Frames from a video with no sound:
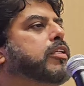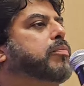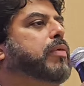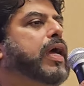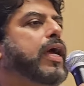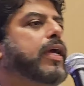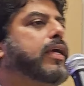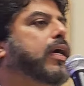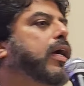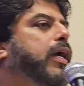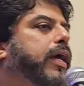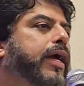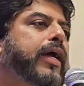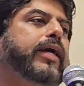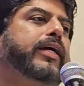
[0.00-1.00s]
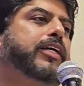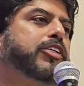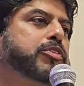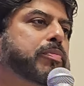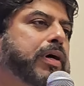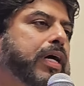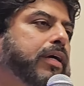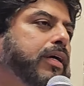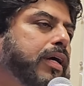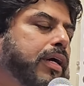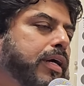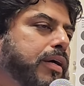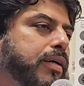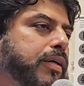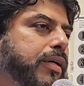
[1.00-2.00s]
to the bank, hey, here's my
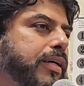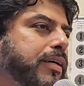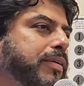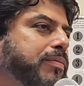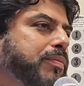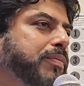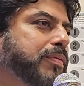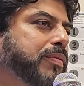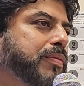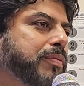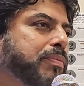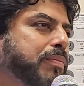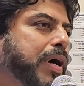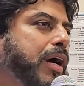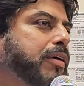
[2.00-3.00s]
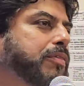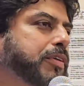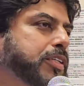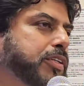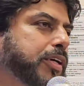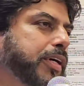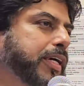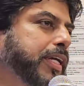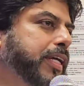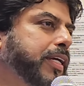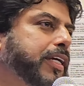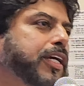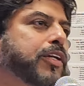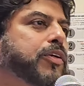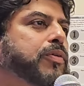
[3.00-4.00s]
power of attorney,
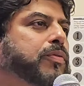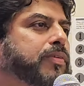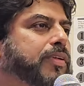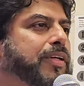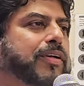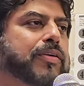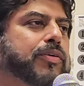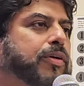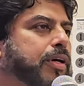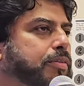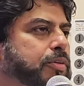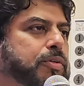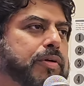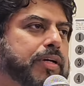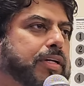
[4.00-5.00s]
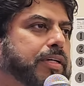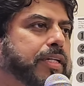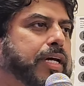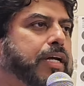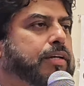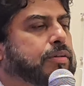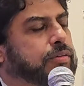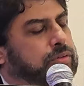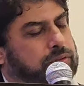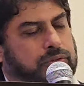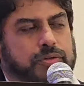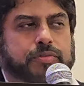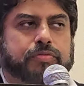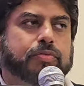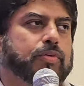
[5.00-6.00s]
can you, you know, you don't have to do any of that.
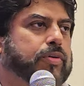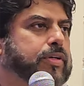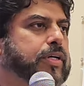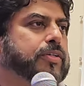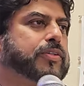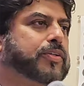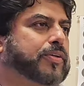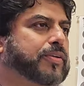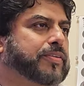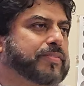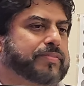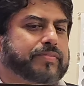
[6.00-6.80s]
You're full control.